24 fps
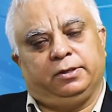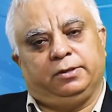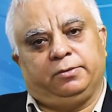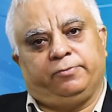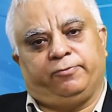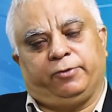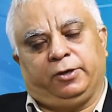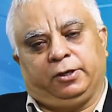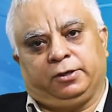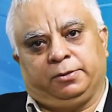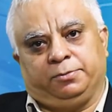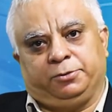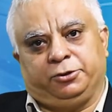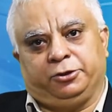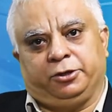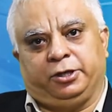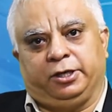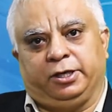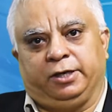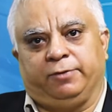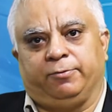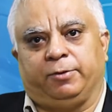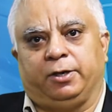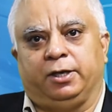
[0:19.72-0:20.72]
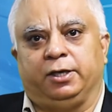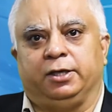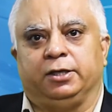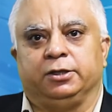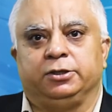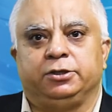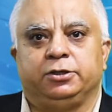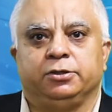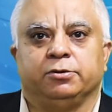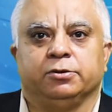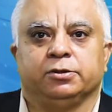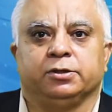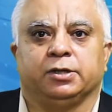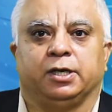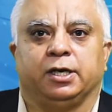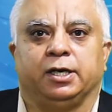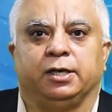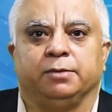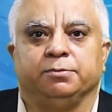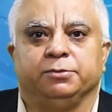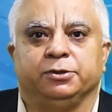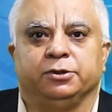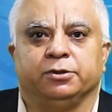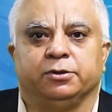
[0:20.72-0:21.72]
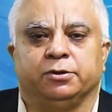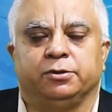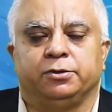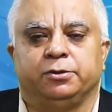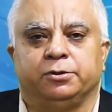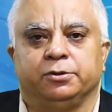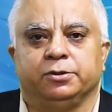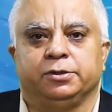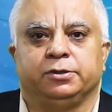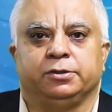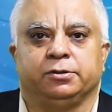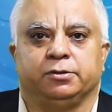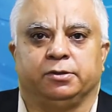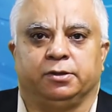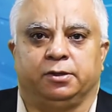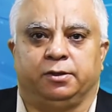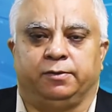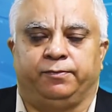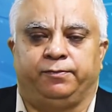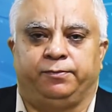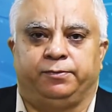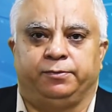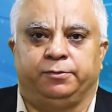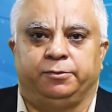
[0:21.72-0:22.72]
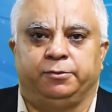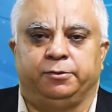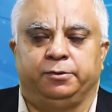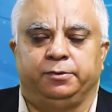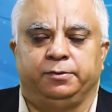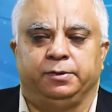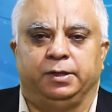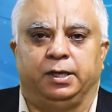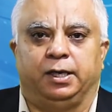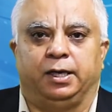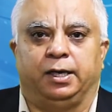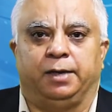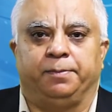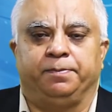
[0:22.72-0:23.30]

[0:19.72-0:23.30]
Welcome to Hunny Walia shows. I'm your host Sonal Fool.